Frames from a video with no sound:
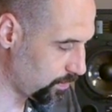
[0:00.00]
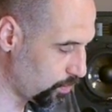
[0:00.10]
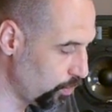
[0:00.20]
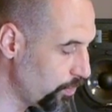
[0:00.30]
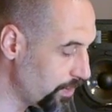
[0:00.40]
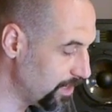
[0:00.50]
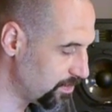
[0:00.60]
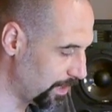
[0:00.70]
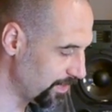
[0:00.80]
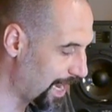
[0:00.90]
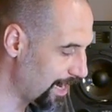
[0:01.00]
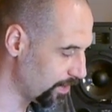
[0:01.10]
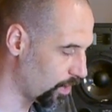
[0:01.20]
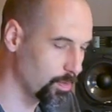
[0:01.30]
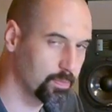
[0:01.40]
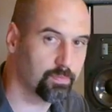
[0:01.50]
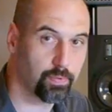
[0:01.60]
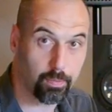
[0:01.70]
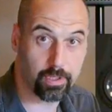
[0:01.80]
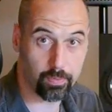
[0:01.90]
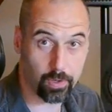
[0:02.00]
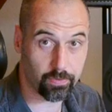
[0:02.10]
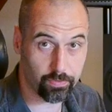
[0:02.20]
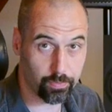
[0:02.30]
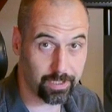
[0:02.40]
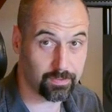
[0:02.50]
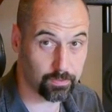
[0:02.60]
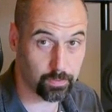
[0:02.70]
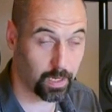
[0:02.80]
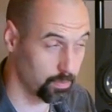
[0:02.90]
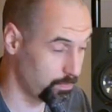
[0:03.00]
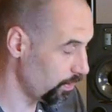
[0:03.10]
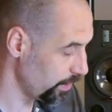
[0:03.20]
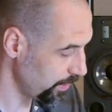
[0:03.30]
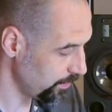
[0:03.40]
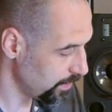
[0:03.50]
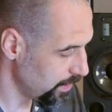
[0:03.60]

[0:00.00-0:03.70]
cool things about the Eigenharp, is probably one of the reasons why you bought it,